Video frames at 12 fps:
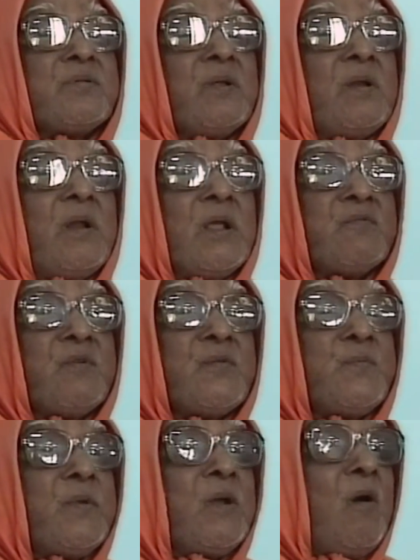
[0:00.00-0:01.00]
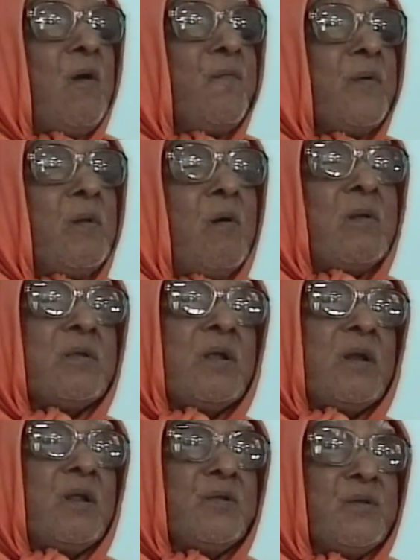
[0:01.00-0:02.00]
Person as we speak of in all
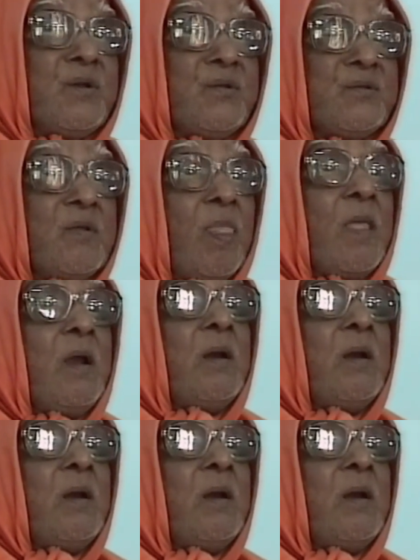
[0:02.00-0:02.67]
the religions,